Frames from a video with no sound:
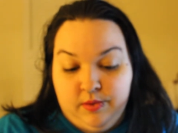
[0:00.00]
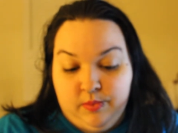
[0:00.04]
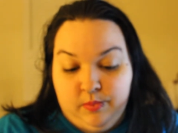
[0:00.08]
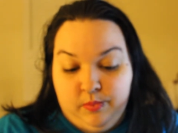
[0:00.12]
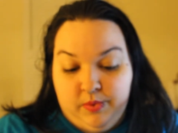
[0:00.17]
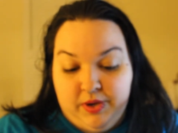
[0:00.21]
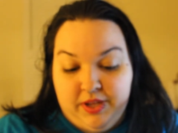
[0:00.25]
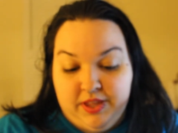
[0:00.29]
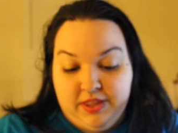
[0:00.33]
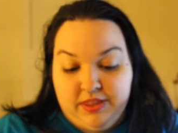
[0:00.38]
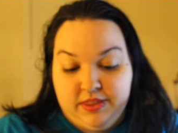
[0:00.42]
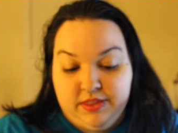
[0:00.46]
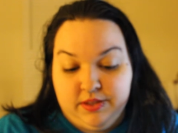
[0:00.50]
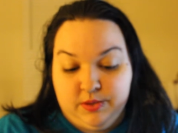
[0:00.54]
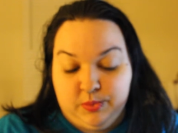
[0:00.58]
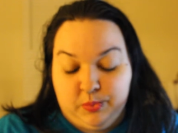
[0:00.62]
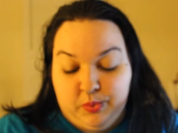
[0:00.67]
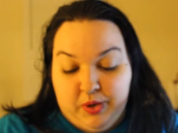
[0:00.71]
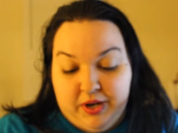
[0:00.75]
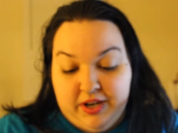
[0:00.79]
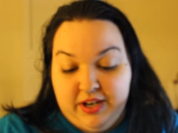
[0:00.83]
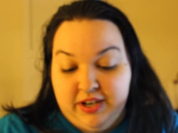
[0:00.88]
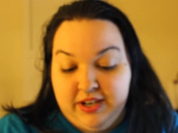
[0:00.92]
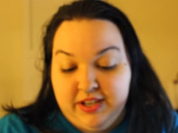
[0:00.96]
with
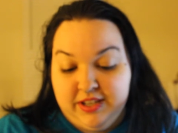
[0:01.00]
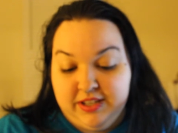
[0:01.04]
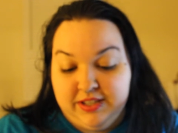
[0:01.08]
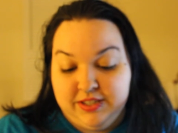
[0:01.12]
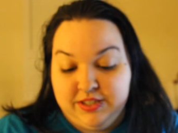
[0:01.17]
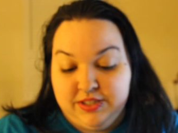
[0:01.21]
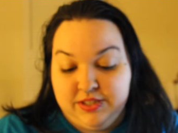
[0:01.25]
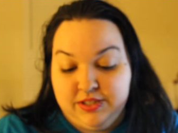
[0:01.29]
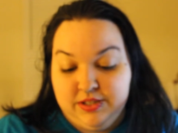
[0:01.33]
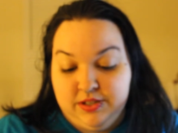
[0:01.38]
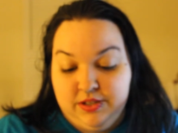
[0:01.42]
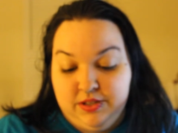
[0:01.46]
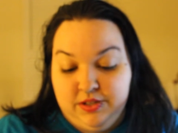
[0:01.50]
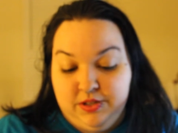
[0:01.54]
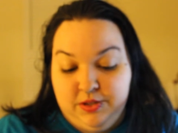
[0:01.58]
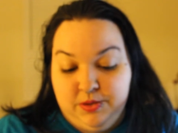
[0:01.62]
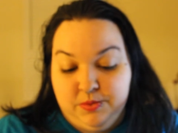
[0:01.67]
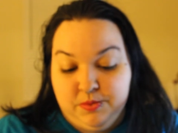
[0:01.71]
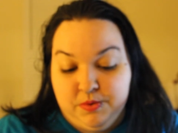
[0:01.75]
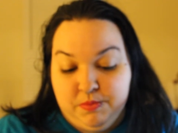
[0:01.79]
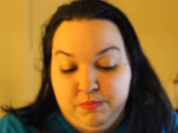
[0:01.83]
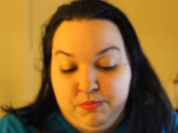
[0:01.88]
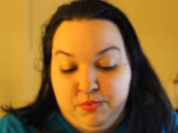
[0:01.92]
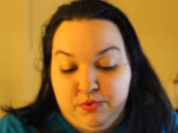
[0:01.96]
greatness,
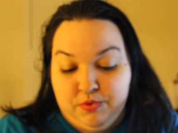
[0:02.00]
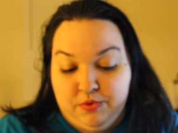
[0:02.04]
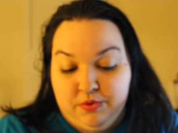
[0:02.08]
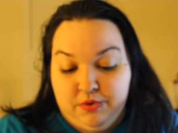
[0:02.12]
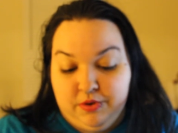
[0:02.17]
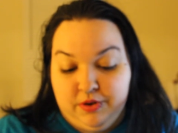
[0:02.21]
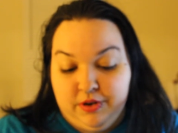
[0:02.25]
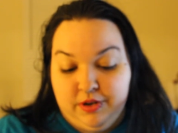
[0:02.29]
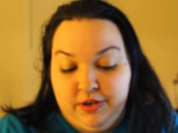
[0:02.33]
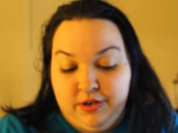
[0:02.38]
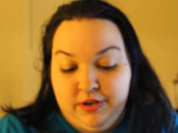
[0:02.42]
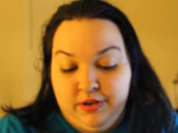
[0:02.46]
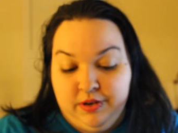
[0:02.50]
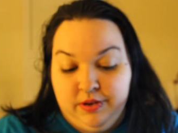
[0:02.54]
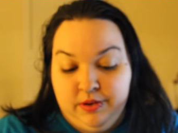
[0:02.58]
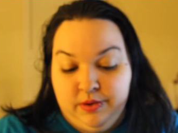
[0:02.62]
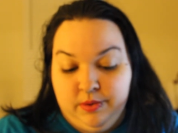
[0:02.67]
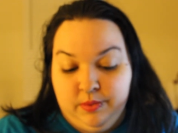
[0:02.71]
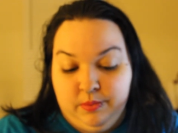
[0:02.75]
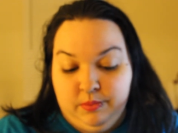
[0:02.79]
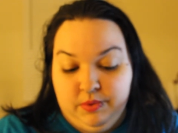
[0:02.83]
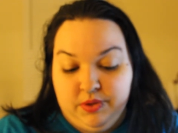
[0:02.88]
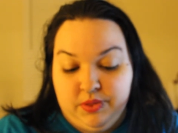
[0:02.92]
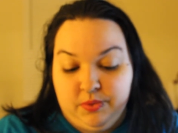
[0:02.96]
you were born
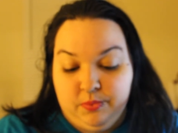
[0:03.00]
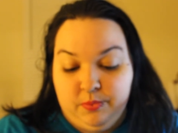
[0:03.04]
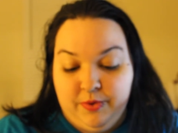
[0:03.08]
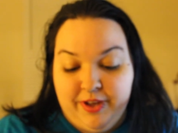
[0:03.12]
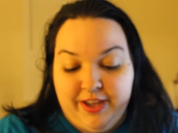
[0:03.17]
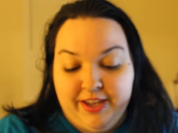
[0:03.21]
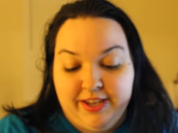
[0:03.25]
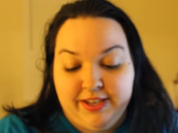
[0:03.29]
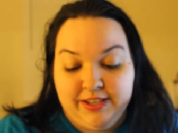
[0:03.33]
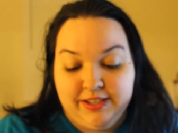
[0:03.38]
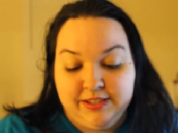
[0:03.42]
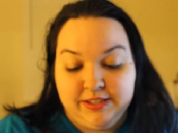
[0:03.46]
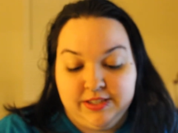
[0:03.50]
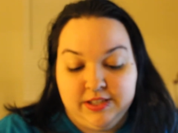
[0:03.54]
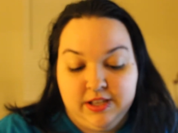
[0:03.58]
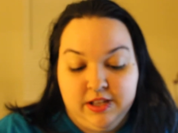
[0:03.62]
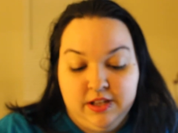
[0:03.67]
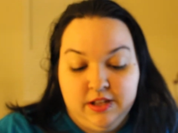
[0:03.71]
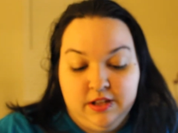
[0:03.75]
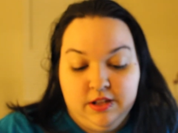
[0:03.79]
with wings,